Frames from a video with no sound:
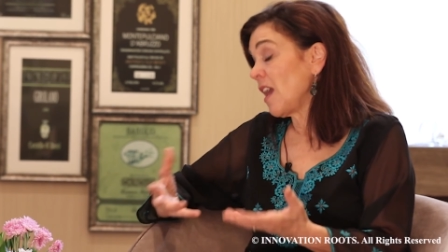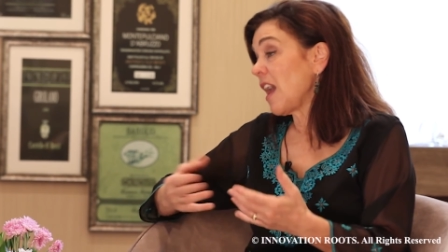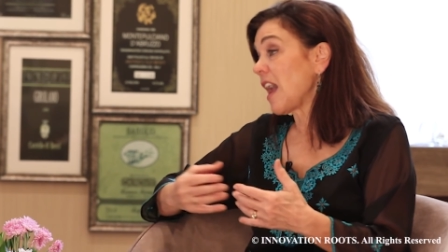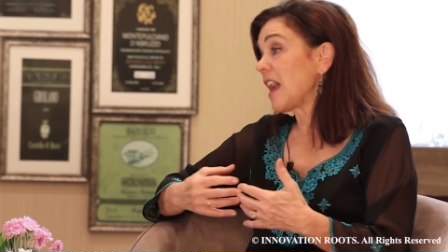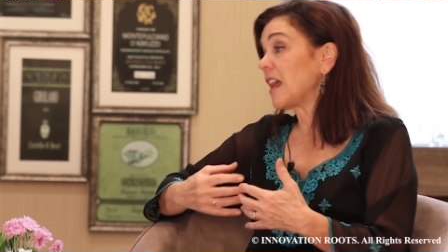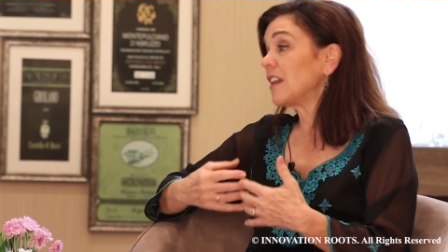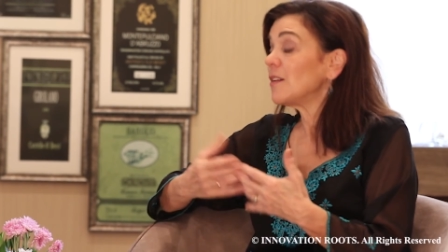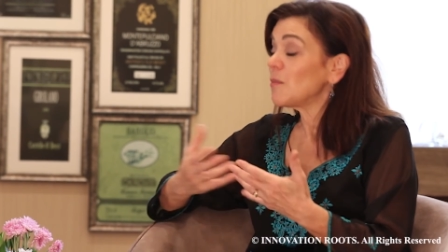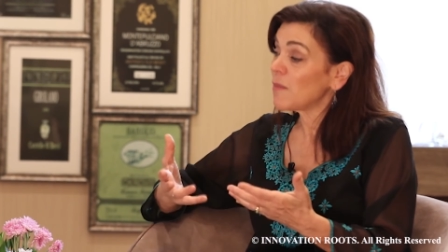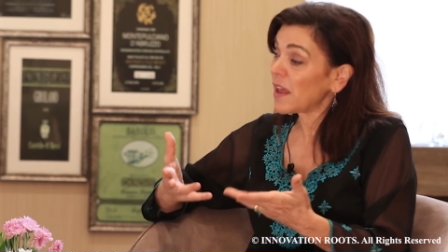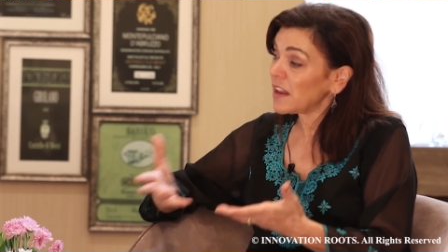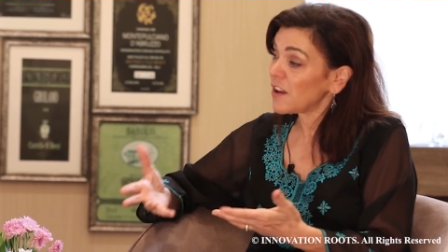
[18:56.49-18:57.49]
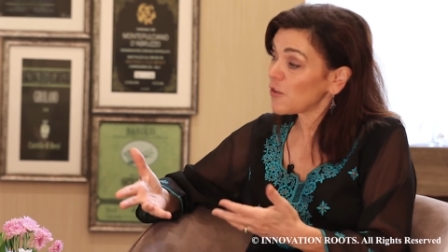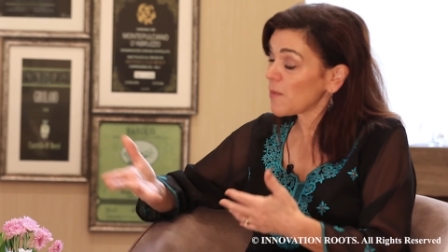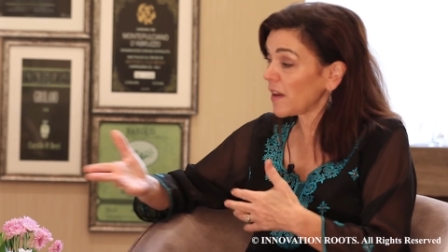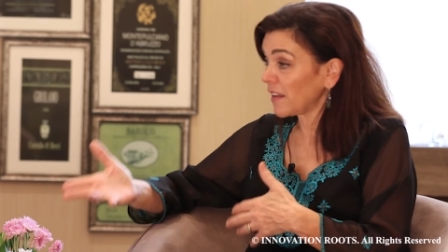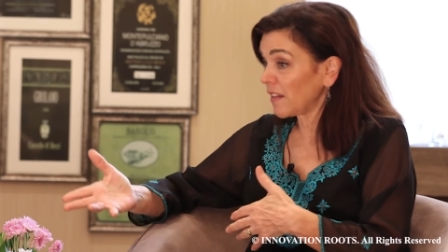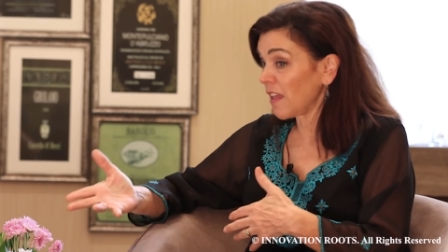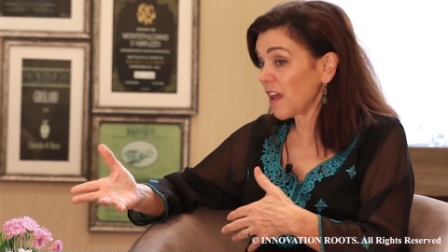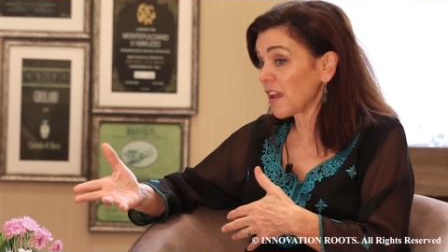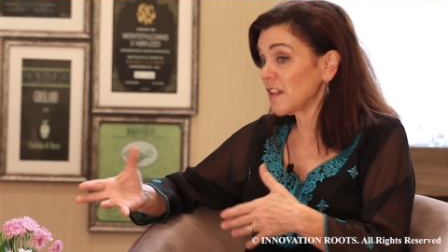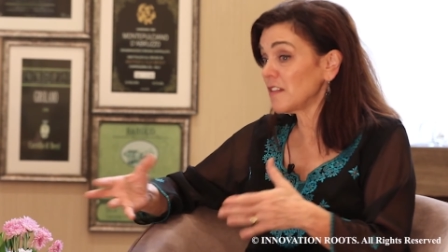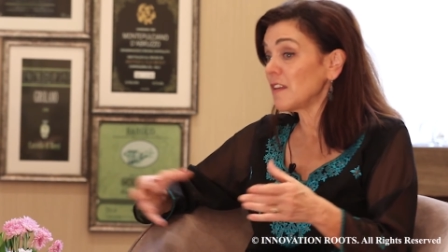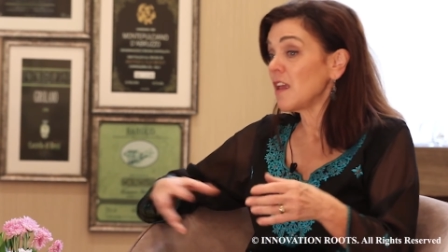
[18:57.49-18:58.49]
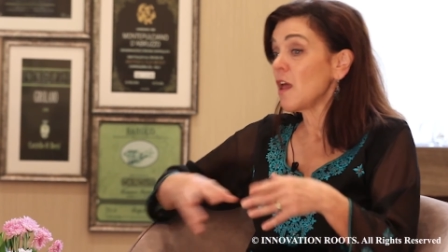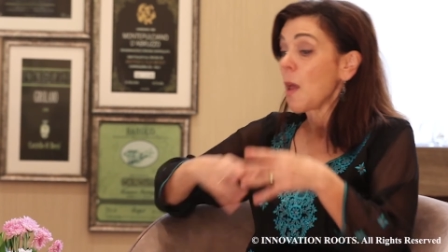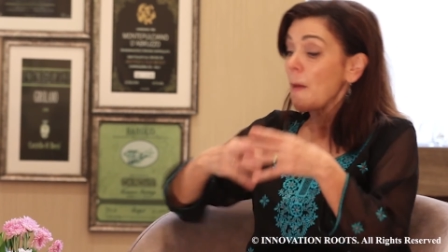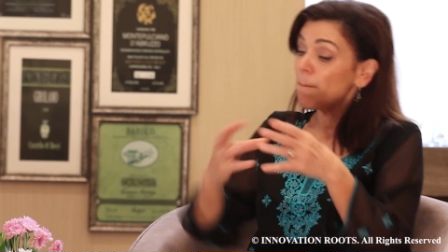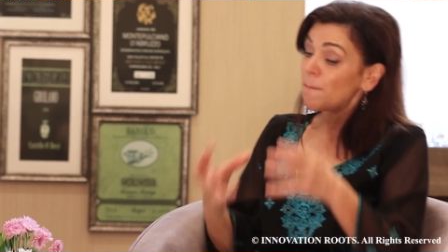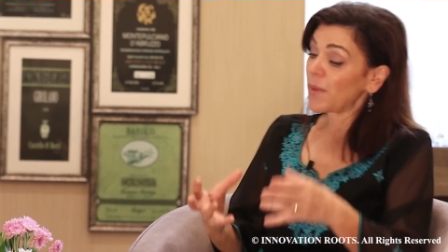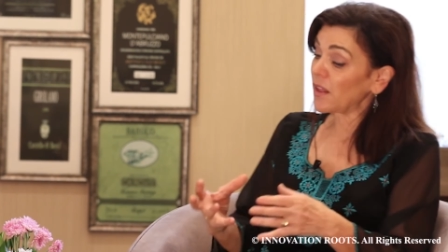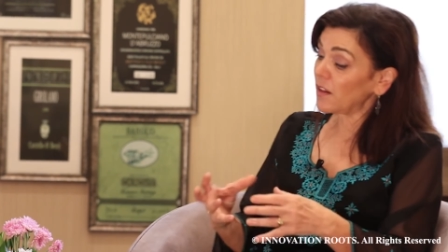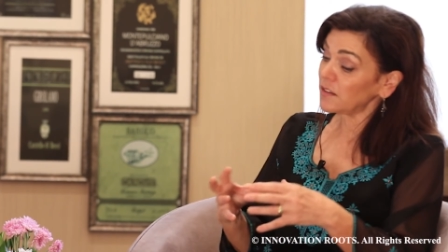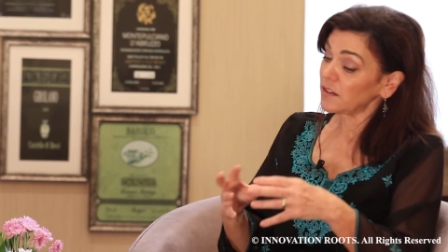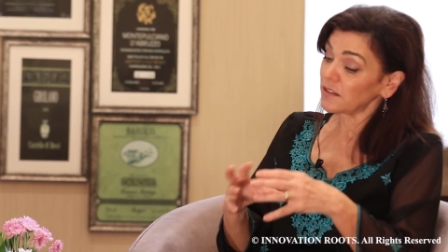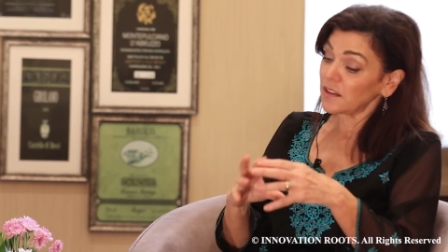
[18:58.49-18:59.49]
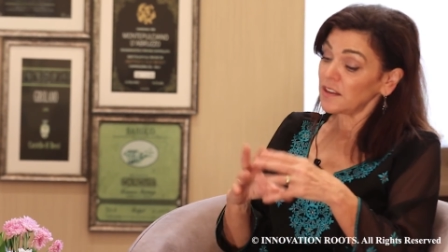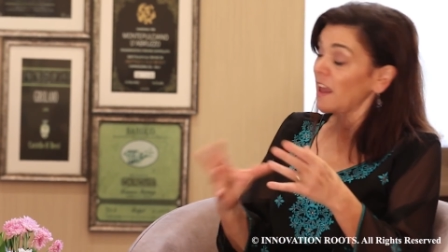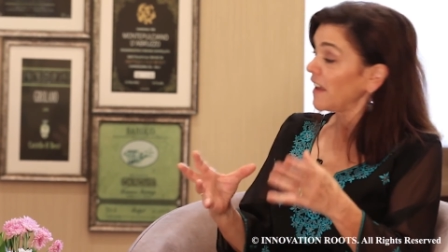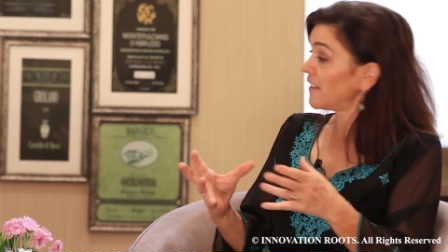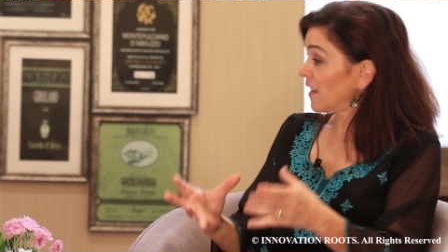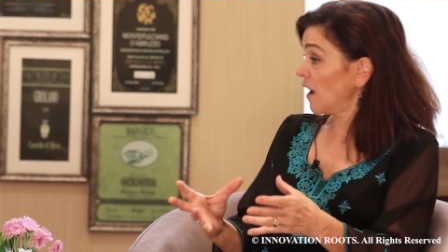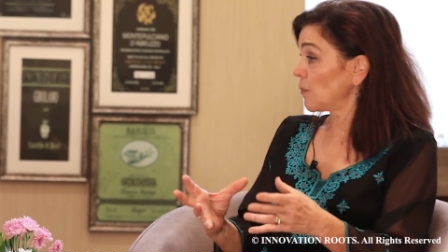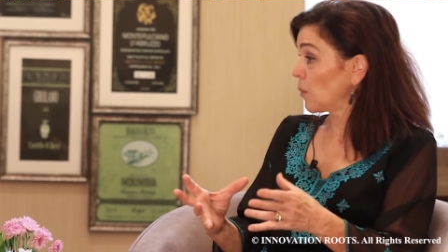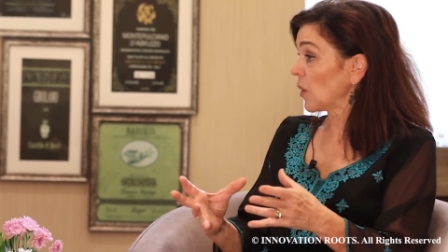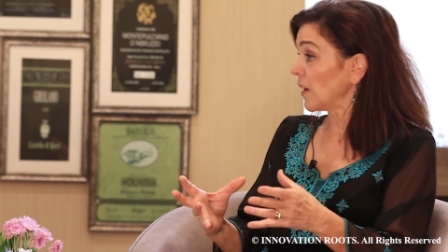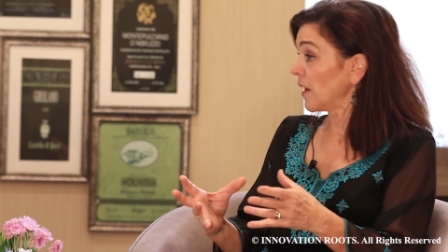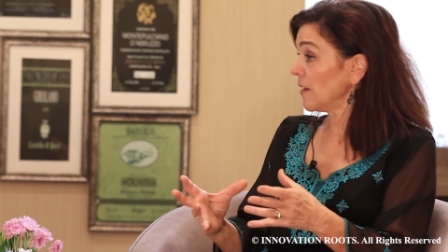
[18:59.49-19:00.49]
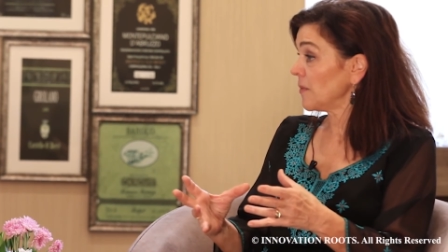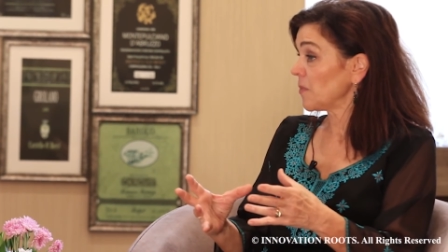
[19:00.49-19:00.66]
And many of my clients build nice onboarding